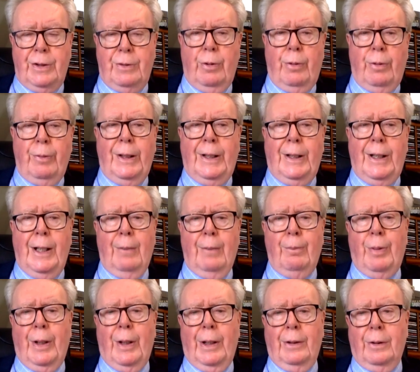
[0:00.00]
is what we
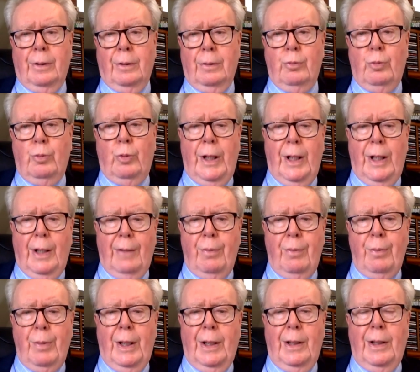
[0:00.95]
campaigned on. We have
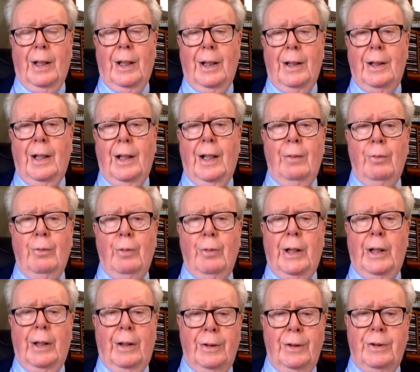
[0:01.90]
a mandate and
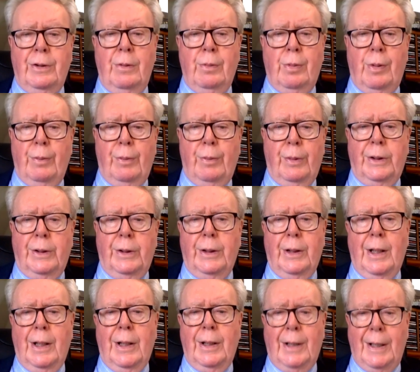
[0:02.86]
we're going to implement.
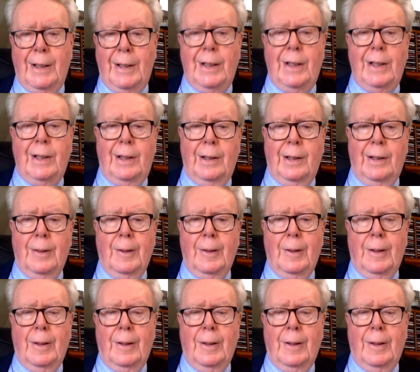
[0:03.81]
And they did.